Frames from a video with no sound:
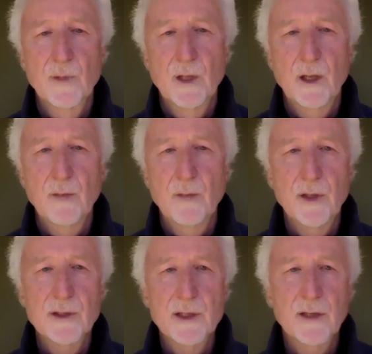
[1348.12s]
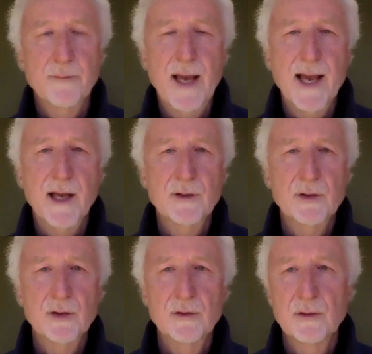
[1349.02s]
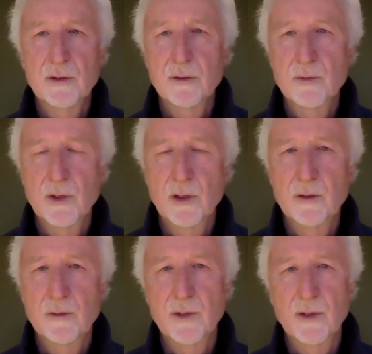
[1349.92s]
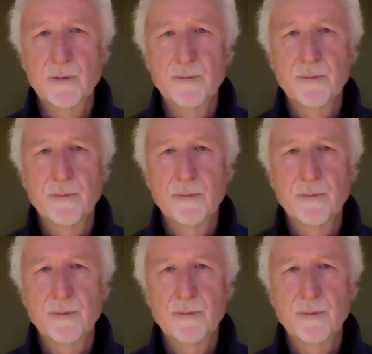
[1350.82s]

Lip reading: And bring yourself back to your room or